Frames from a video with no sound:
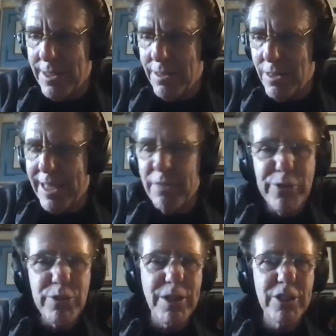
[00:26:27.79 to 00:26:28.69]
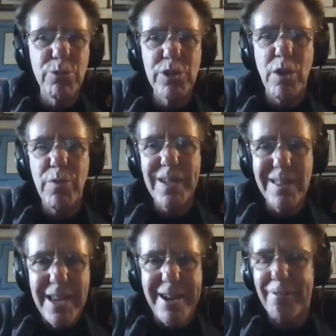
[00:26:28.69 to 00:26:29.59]
the infrastructure was already
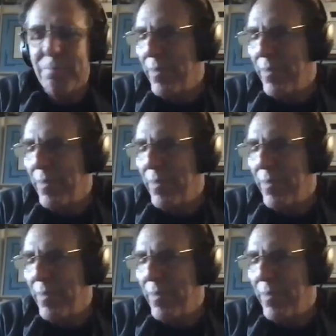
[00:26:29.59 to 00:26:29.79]
there.